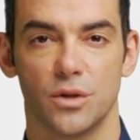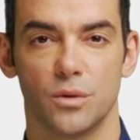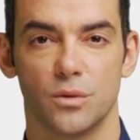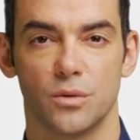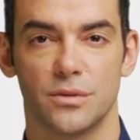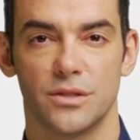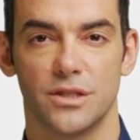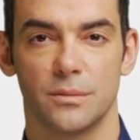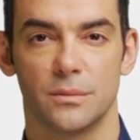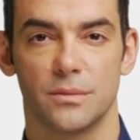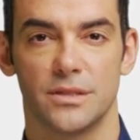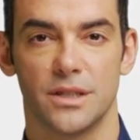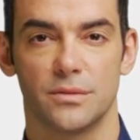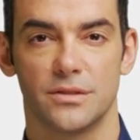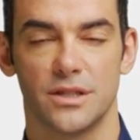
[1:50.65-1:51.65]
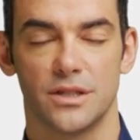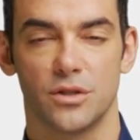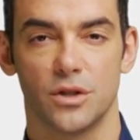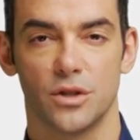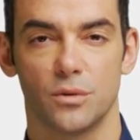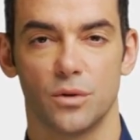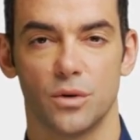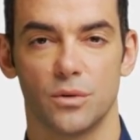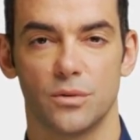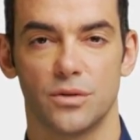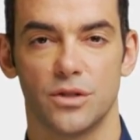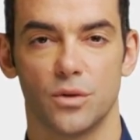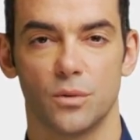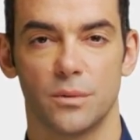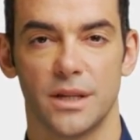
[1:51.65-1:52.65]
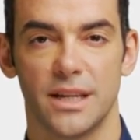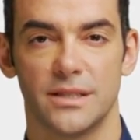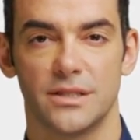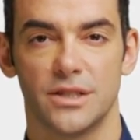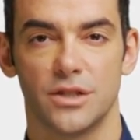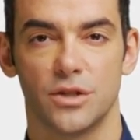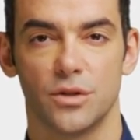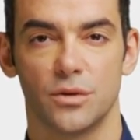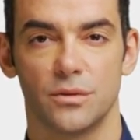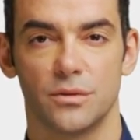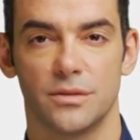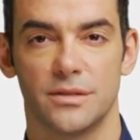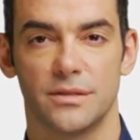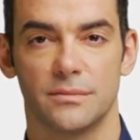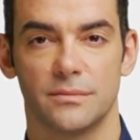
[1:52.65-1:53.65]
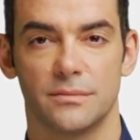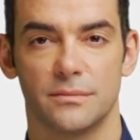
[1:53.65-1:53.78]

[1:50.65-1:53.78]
or the specific toll roads you plan to use.